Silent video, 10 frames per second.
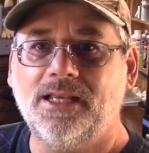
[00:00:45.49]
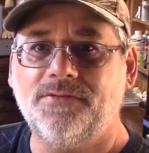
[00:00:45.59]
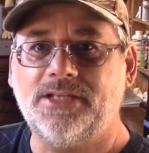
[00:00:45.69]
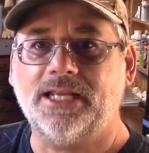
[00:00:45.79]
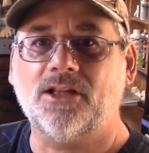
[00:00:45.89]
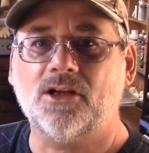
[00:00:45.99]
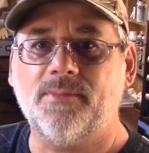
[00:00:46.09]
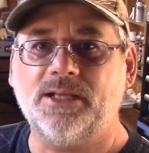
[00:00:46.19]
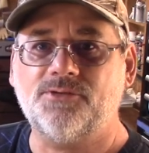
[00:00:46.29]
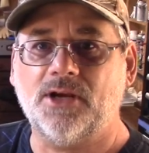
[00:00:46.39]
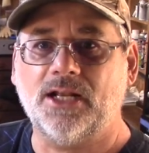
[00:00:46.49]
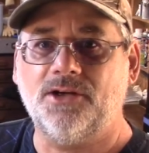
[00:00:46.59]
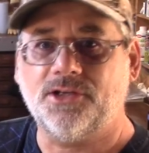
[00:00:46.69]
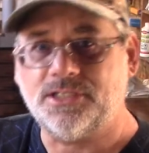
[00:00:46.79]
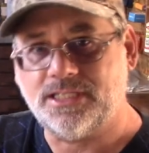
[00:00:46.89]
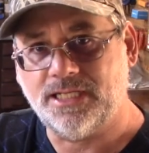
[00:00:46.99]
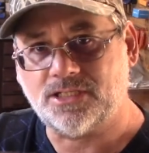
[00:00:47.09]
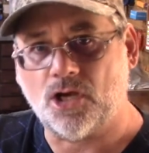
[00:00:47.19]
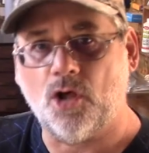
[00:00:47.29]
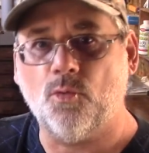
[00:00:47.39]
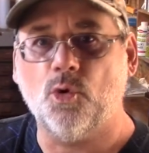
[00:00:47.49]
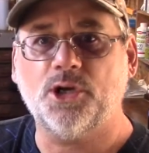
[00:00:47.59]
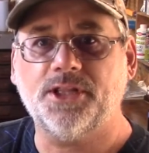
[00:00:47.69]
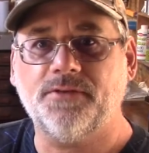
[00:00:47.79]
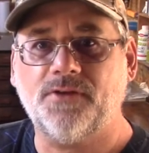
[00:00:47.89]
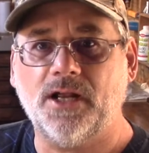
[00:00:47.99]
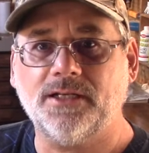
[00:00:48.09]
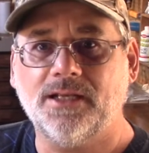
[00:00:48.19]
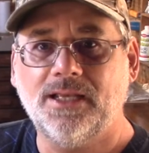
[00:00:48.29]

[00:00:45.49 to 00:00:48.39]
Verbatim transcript: If you take a look at my trailer, you can see it's all wood in the front.